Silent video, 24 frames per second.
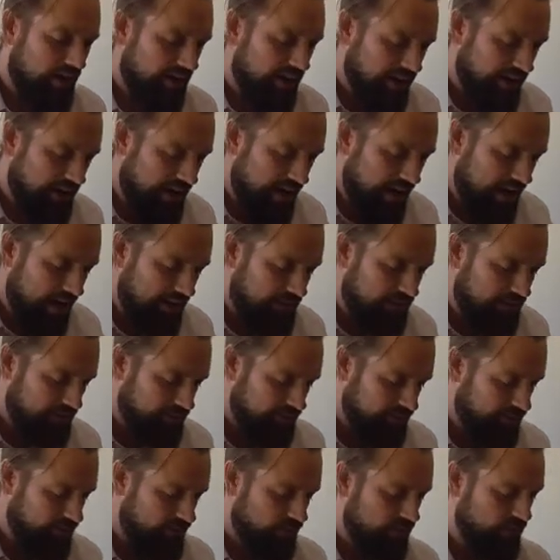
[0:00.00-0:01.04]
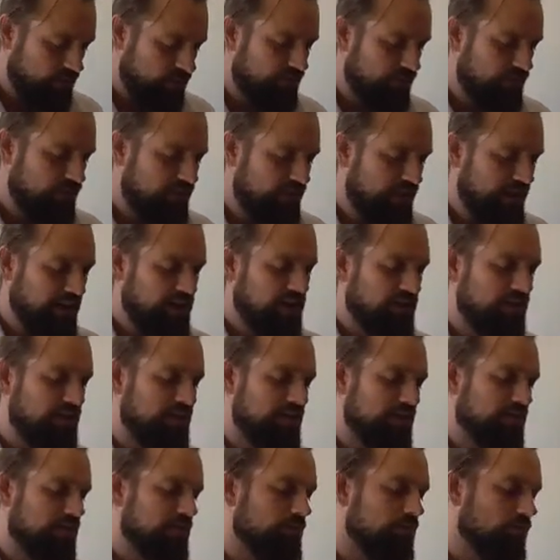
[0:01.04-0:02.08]
again, reflection
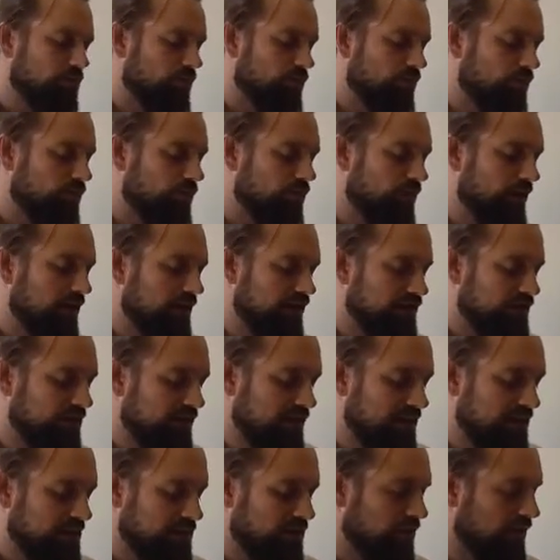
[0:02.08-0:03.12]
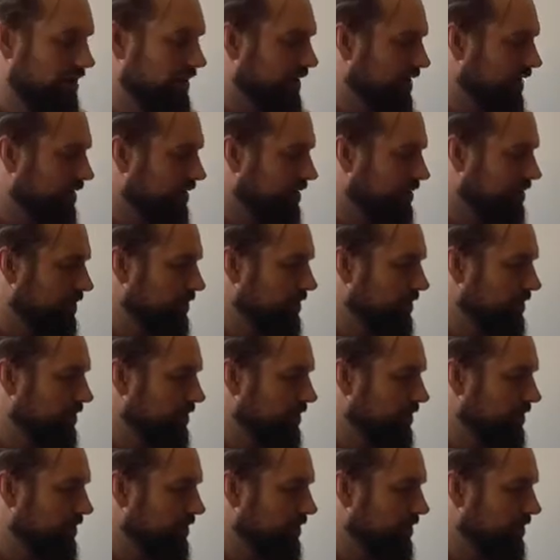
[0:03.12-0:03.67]
is an important way of managing that.